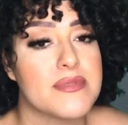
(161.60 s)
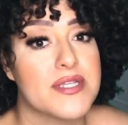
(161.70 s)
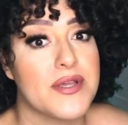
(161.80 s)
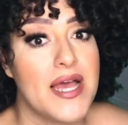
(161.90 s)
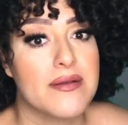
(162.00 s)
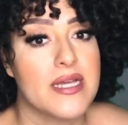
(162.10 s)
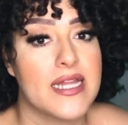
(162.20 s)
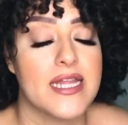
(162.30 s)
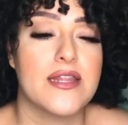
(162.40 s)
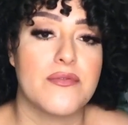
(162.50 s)
yeah,
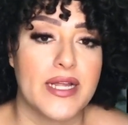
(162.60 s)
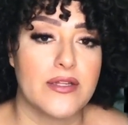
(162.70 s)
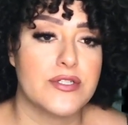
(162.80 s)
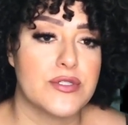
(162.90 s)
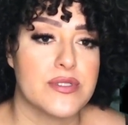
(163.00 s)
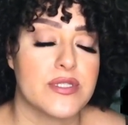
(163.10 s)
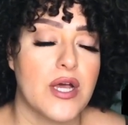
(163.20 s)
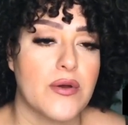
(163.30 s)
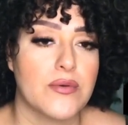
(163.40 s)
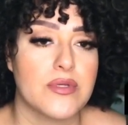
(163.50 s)
and then the regular juice
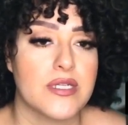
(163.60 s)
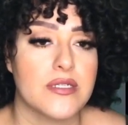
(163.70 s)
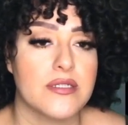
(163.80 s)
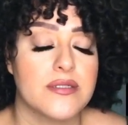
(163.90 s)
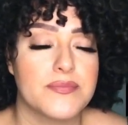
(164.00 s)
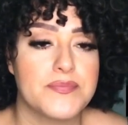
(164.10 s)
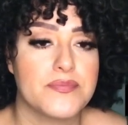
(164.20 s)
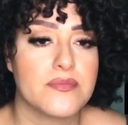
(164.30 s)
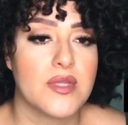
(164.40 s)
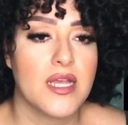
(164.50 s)
cone and
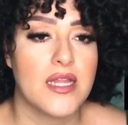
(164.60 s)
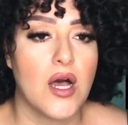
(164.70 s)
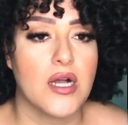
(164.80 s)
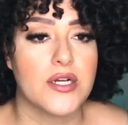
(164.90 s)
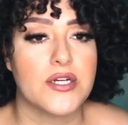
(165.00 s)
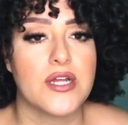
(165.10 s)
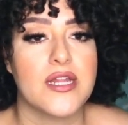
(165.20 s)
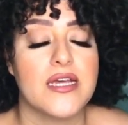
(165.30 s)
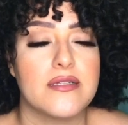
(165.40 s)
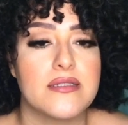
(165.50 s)
the auger and all
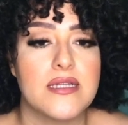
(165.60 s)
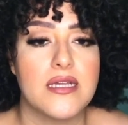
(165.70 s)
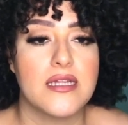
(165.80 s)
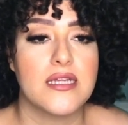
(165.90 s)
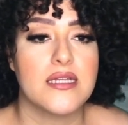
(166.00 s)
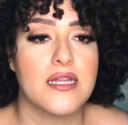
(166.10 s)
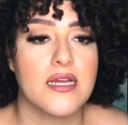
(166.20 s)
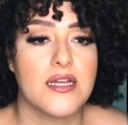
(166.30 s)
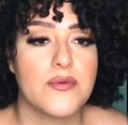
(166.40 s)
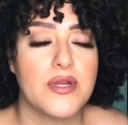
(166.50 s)
that. And then
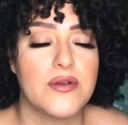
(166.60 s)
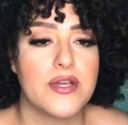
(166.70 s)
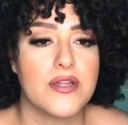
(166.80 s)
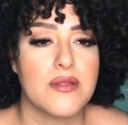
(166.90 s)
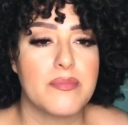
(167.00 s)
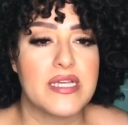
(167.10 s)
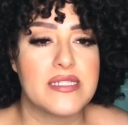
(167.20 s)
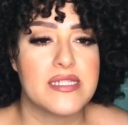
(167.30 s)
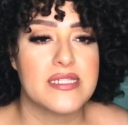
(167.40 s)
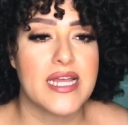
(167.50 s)
here we go. Here are the
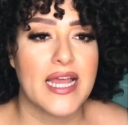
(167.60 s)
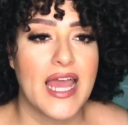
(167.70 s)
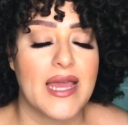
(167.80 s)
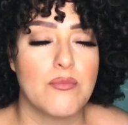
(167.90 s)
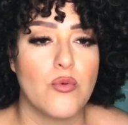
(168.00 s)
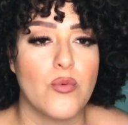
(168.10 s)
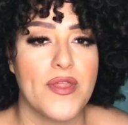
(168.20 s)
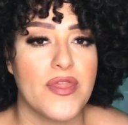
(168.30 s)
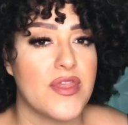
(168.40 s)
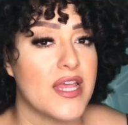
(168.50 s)
pieces that came
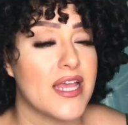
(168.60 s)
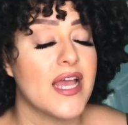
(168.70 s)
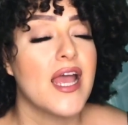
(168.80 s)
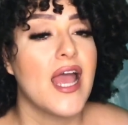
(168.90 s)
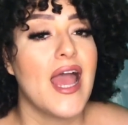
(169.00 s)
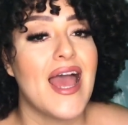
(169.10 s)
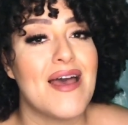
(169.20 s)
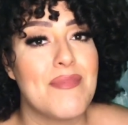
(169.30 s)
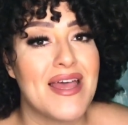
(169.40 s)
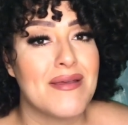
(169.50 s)
with the
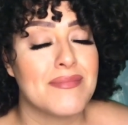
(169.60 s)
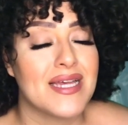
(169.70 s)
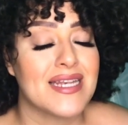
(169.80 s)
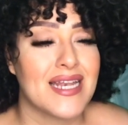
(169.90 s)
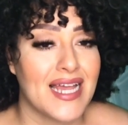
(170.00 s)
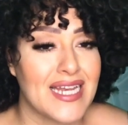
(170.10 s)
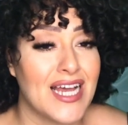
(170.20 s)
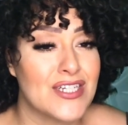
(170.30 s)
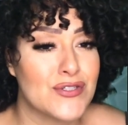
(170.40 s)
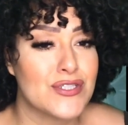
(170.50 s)

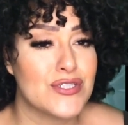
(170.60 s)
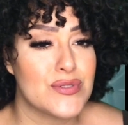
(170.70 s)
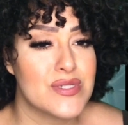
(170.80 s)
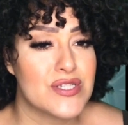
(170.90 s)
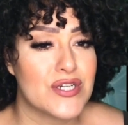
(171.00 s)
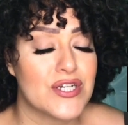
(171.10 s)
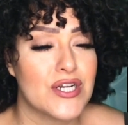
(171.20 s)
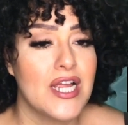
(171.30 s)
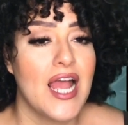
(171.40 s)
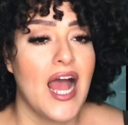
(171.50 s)
MM900 juicer.
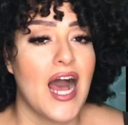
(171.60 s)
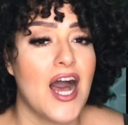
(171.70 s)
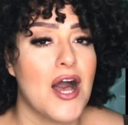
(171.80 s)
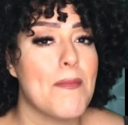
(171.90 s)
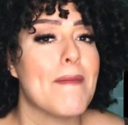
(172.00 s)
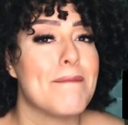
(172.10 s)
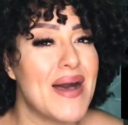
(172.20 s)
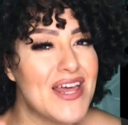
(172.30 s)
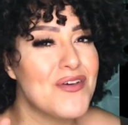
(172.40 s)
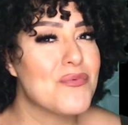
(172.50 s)

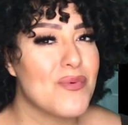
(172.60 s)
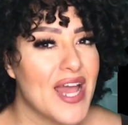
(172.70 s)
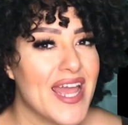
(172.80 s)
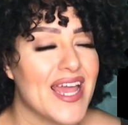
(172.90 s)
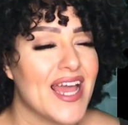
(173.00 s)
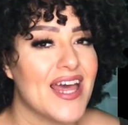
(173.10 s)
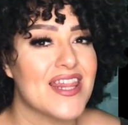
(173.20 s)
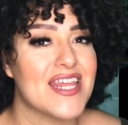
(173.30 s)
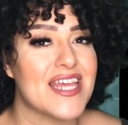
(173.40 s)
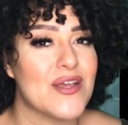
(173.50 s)
By the way,
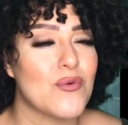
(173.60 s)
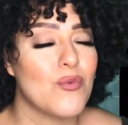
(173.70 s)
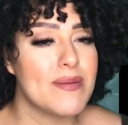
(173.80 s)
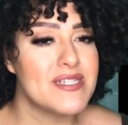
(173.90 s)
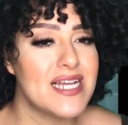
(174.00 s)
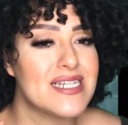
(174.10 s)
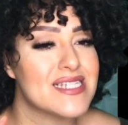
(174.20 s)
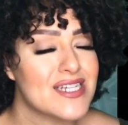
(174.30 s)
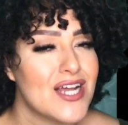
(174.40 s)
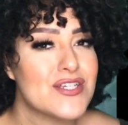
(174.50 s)
the website
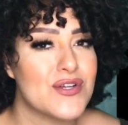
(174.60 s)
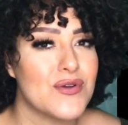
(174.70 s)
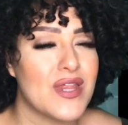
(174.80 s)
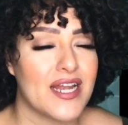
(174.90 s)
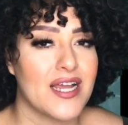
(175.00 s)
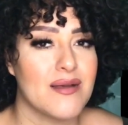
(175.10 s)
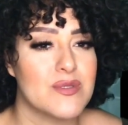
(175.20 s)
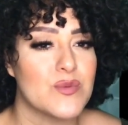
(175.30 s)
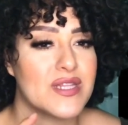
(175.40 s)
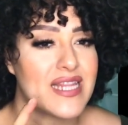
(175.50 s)
does not show that it
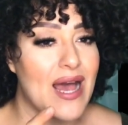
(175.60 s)
comes with that